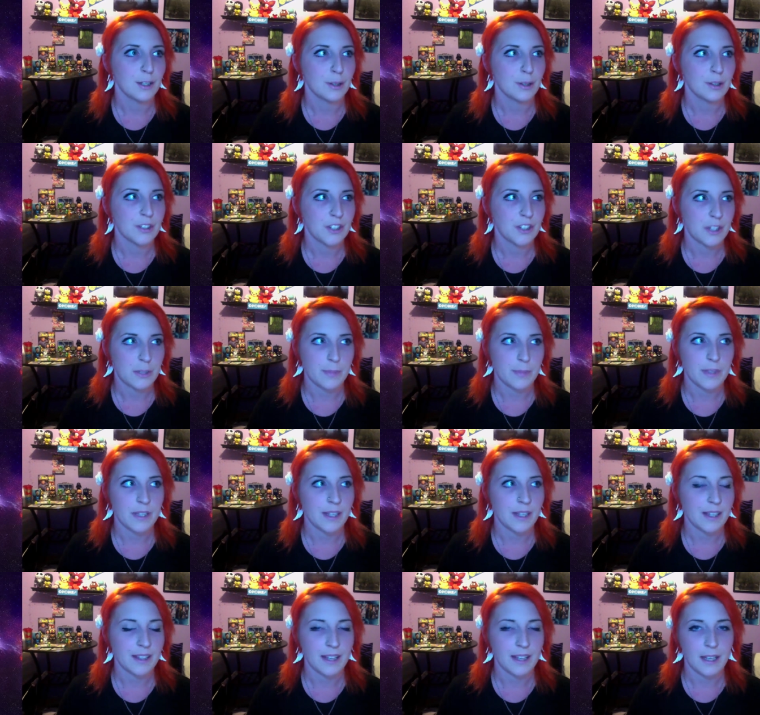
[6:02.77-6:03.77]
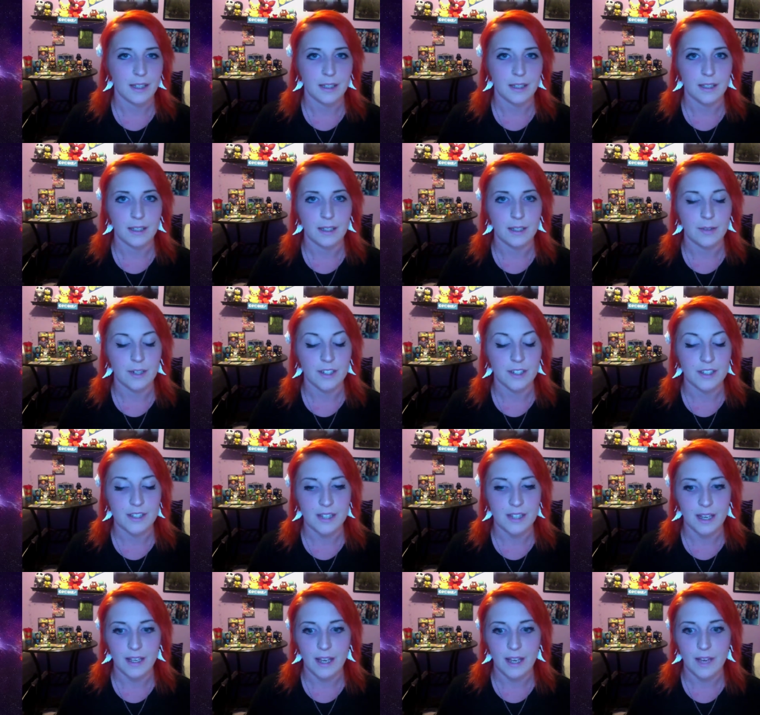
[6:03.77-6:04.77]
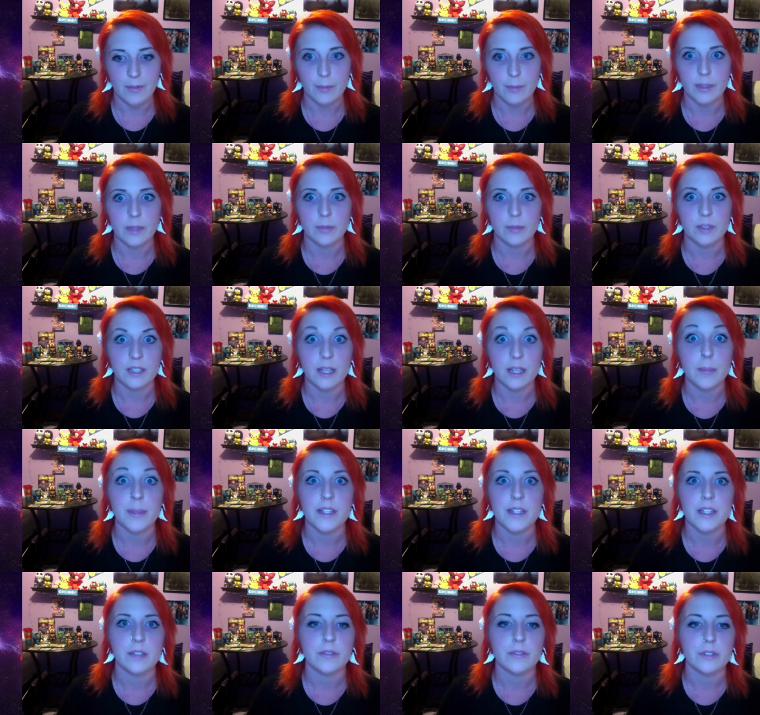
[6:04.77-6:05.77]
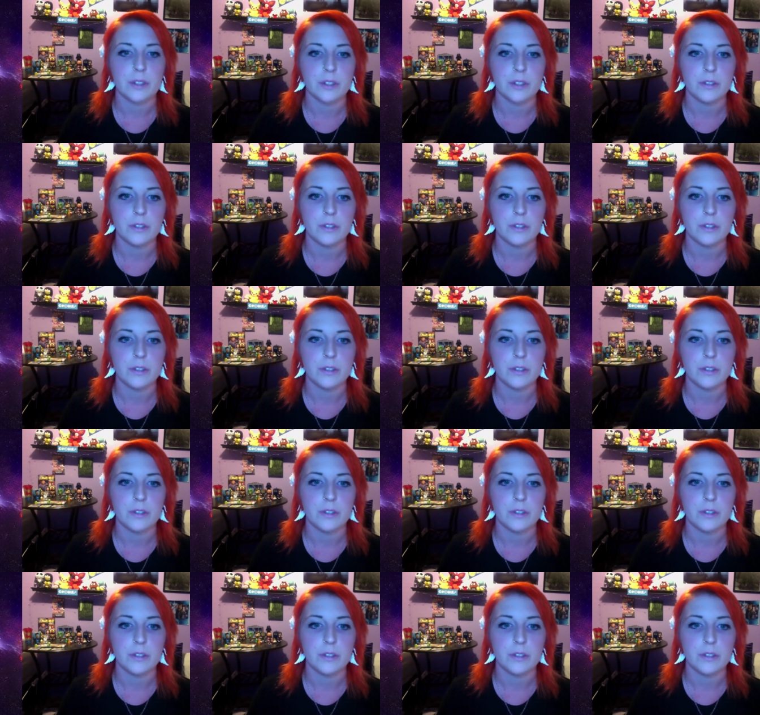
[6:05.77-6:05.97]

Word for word: it's just been like that lately where I just, I haven't been able to get myself,